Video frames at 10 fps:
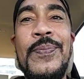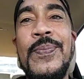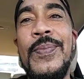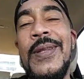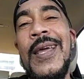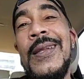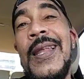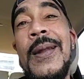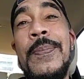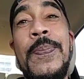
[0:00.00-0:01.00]
like a
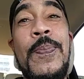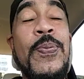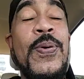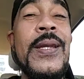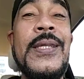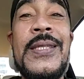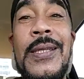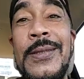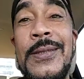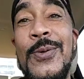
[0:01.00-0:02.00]
lot of
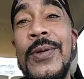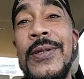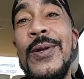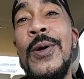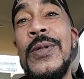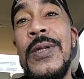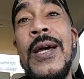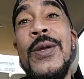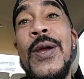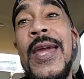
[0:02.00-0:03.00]
pregnancies going, you know, your
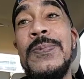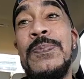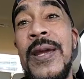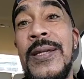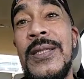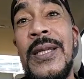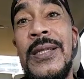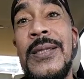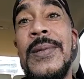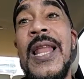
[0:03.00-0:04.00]
underage
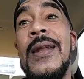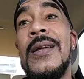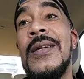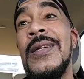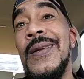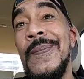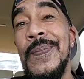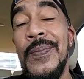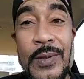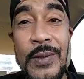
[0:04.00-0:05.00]
pregnancies, a lot of,
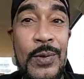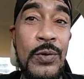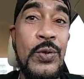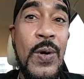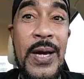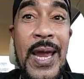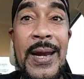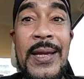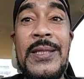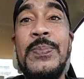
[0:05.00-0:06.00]
you know, drug
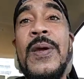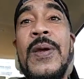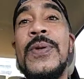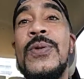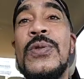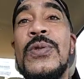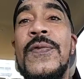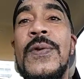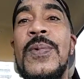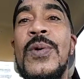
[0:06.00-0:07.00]
addicts being produced
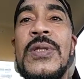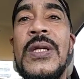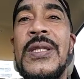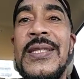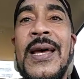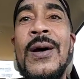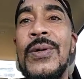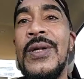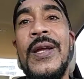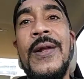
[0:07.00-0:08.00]
off the music that's
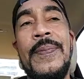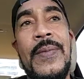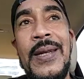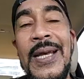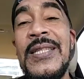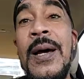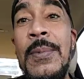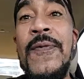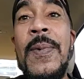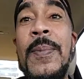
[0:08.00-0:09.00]
out. And that's
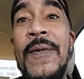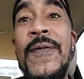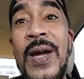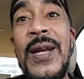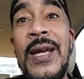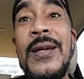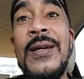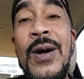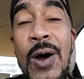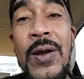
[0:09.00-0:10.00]
coming from a motherfucker that
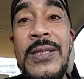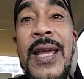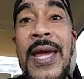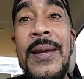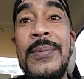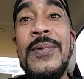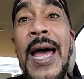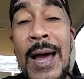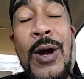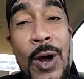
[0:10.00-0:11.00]
called his name the
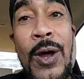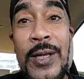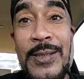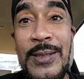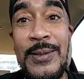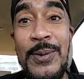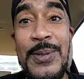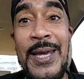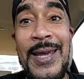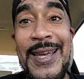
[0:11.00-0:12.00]
Alkaholiks. You know
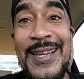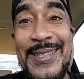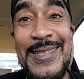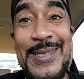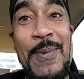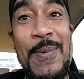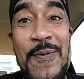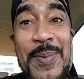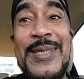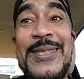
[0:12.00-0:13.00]
what I'm saying? That's coming
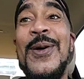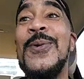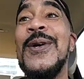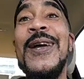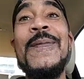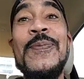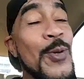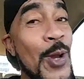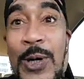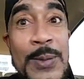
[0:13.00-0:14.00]
from me. So
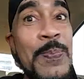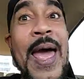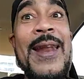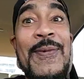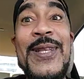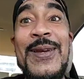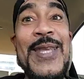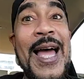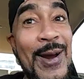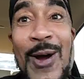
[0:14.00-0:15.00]
you know it's bad if
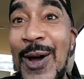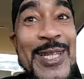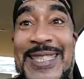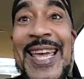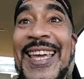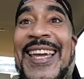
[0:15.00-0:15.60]
the Alkaholiks say